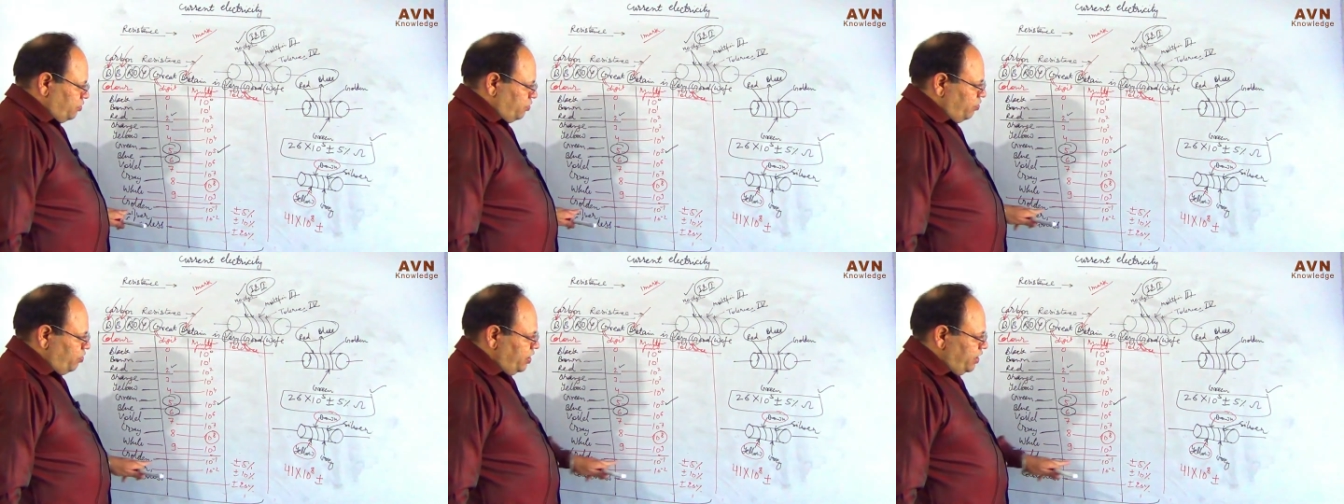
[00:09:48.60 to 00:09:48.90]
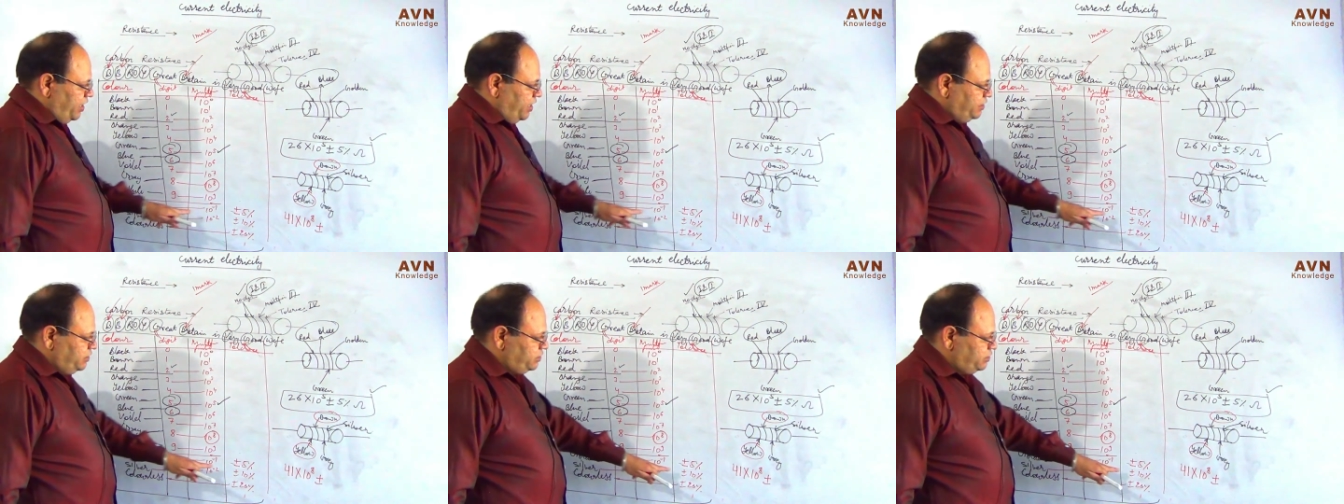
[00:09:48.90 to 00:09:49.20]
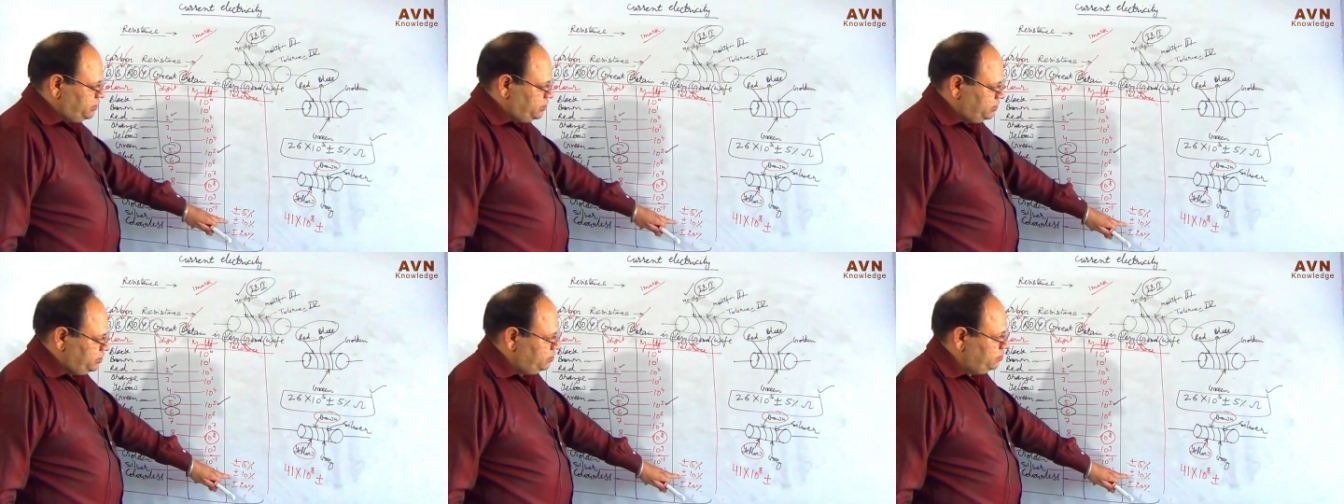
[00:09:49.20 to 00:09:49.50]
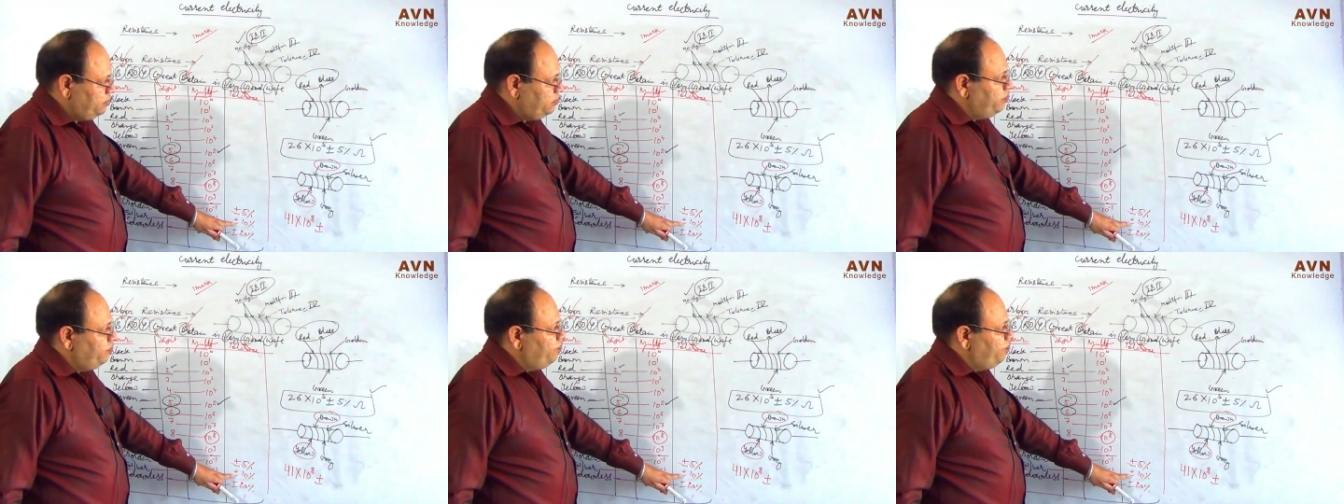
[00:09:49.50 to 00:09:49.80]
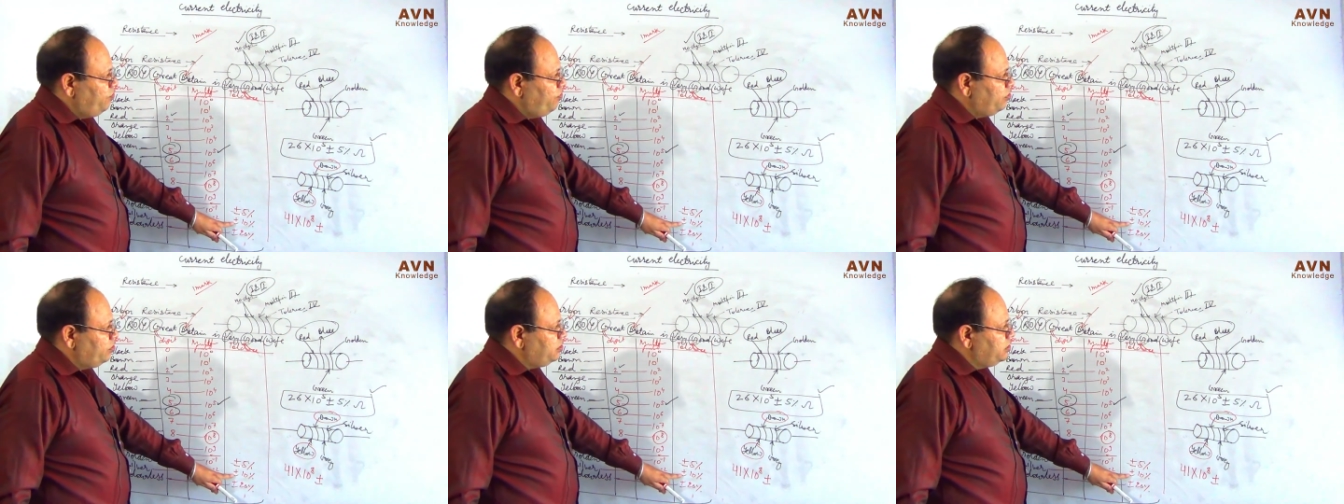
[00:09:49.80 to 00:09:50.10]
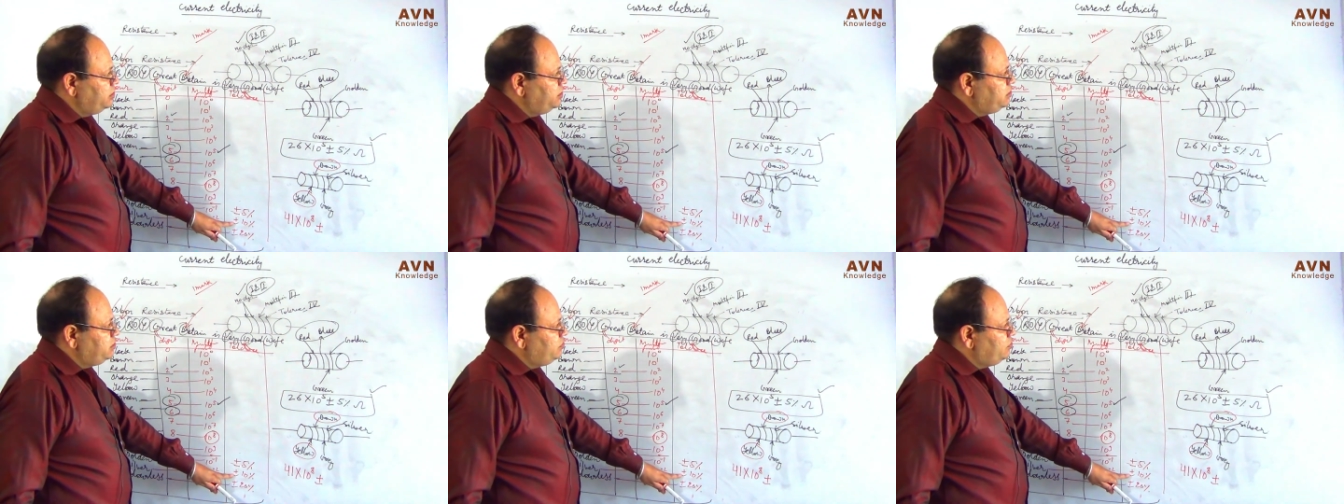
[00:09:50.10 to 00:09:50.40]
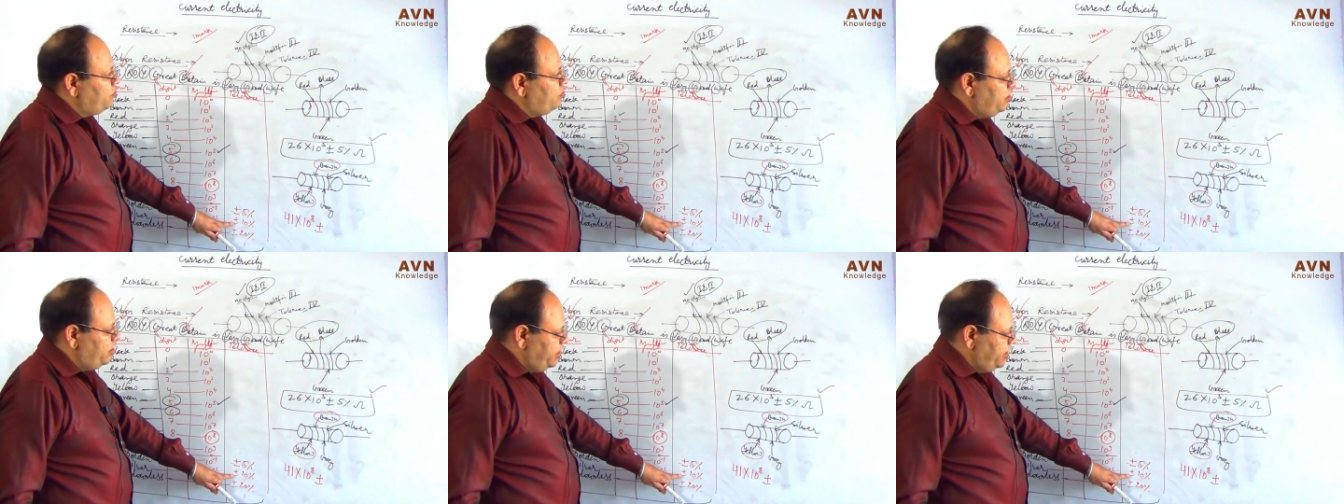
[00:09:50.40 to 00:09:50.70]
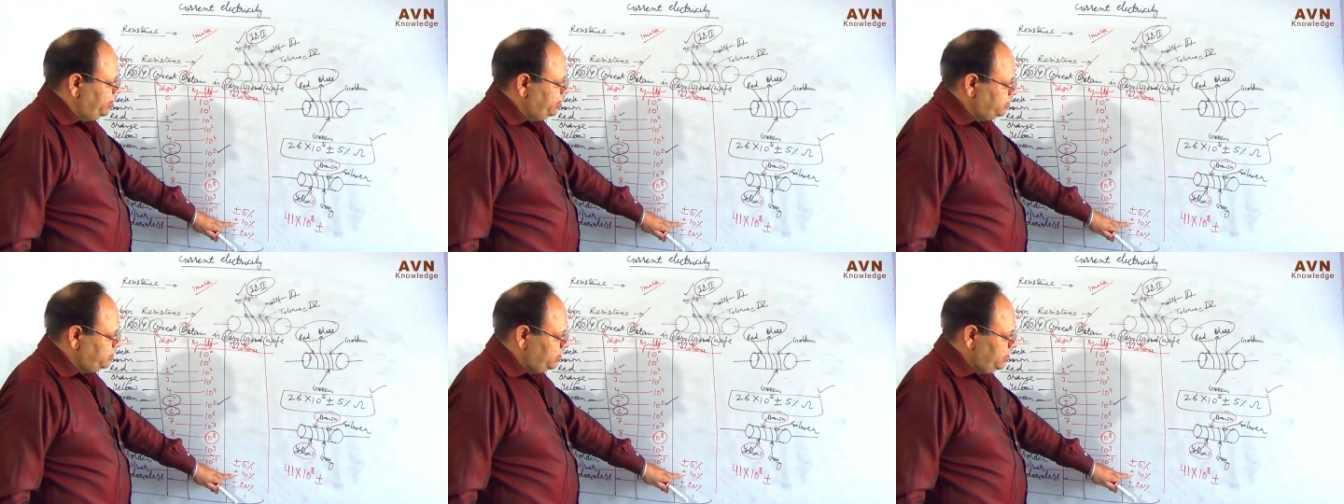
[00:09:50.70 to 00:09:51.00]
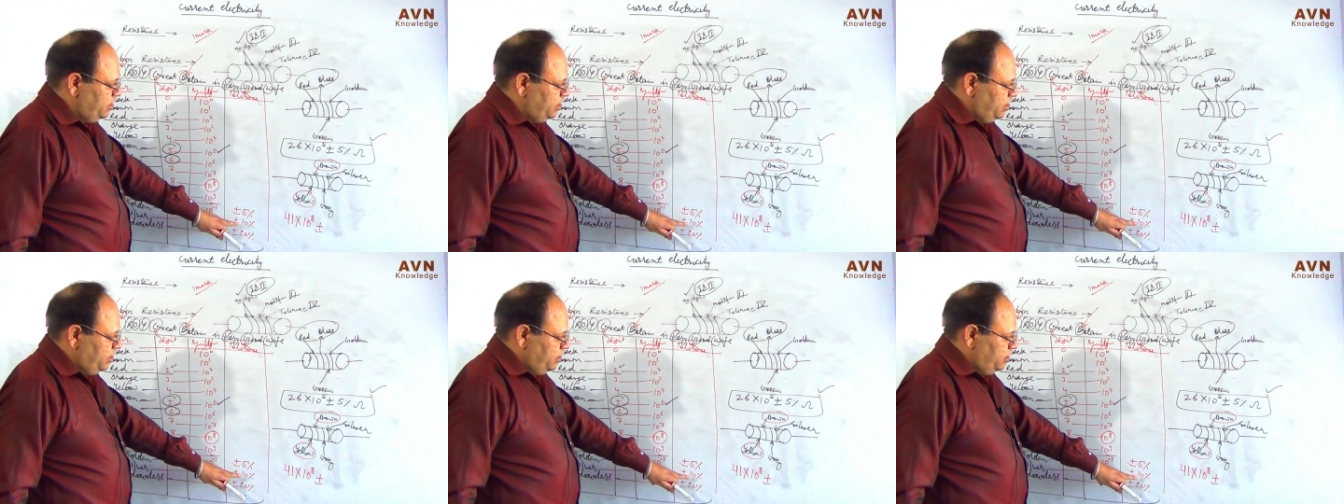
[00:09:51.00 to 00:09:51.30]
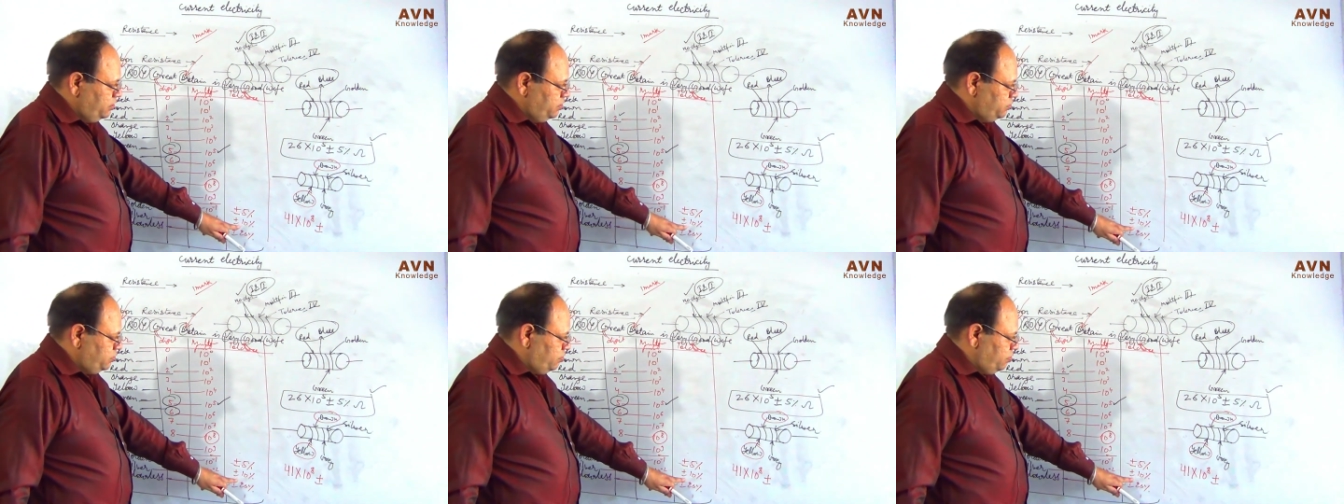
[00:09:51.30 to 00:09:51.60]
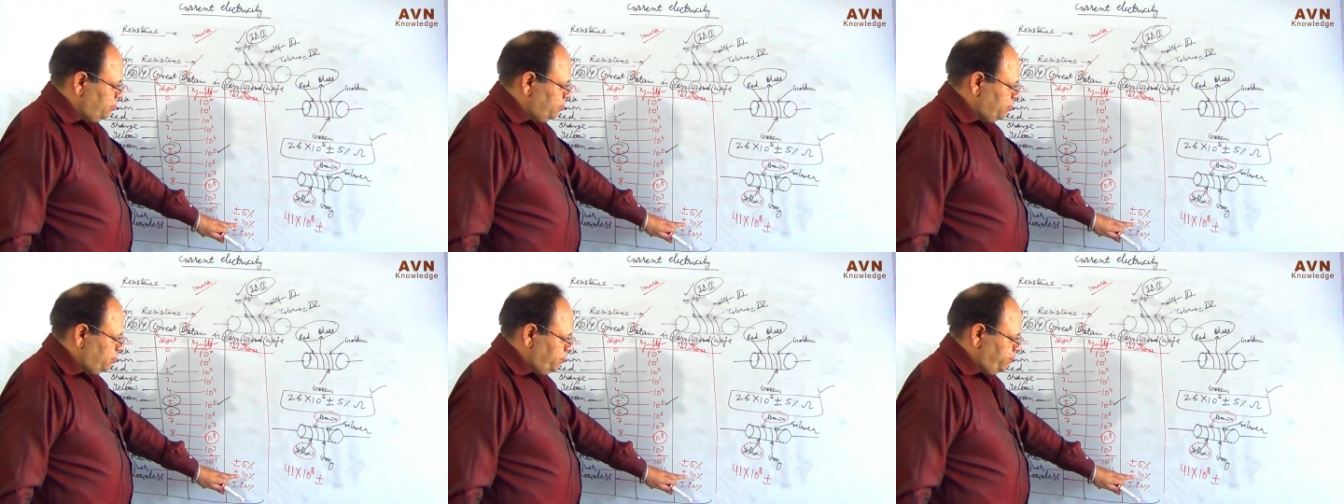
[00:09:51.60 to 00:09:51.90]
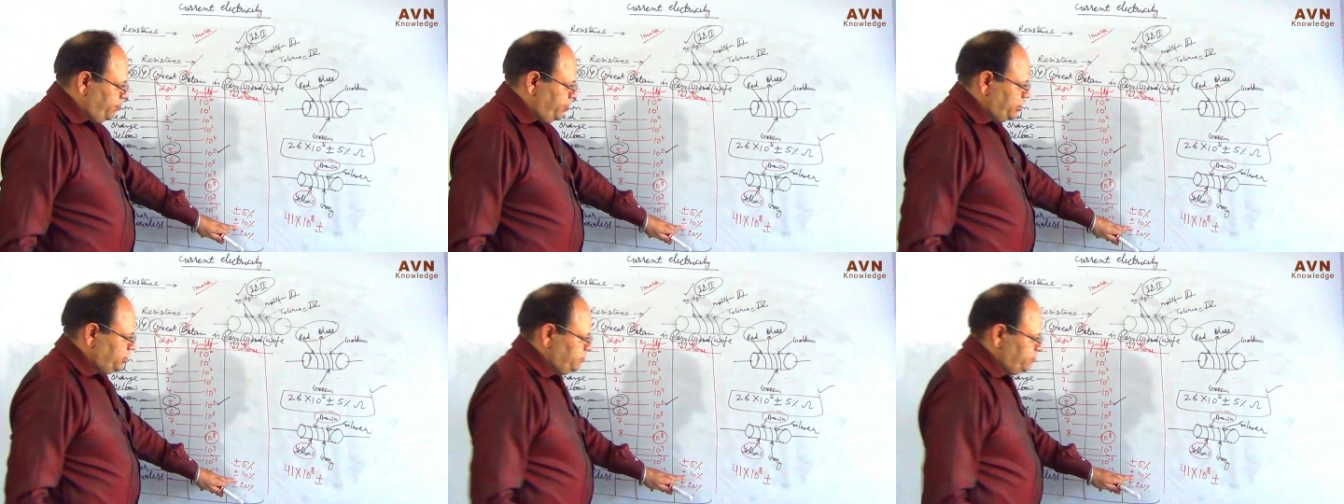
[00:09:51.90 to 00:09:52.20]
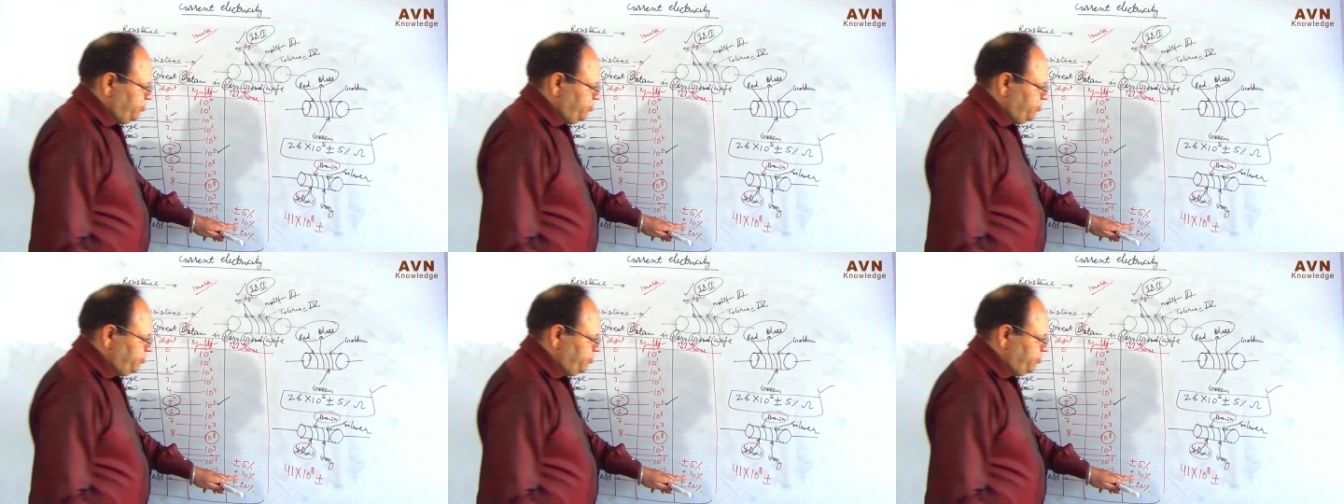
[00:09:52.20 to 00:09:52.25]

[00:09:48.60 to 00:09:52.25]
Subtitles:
tolerance. Fourth is tolerance. So plus